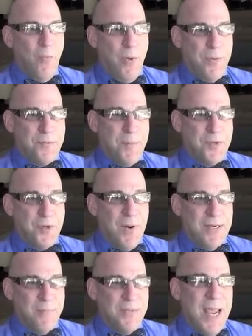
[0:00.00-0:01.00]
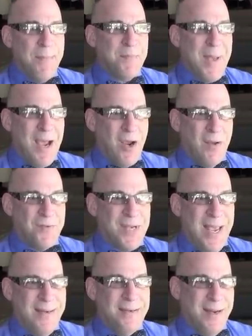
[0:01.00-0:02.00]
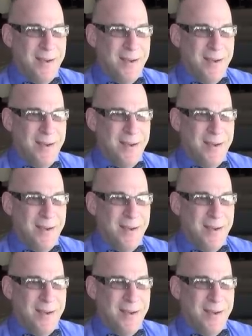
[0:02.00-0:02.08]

we were supposed to bring some tapes back off-site.